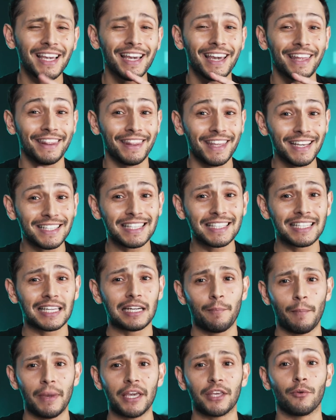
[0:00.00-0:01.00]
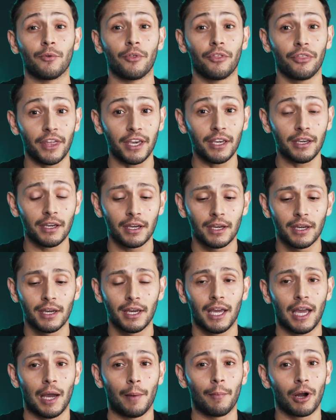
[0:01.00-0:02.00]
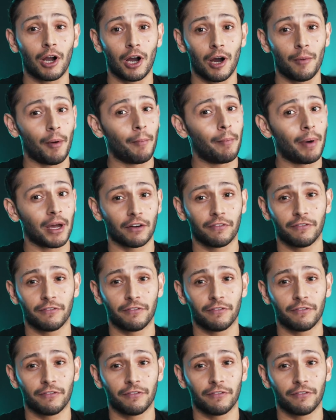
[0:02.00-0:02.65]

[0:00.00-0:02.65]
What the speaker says: And this is gonna make you think and become a better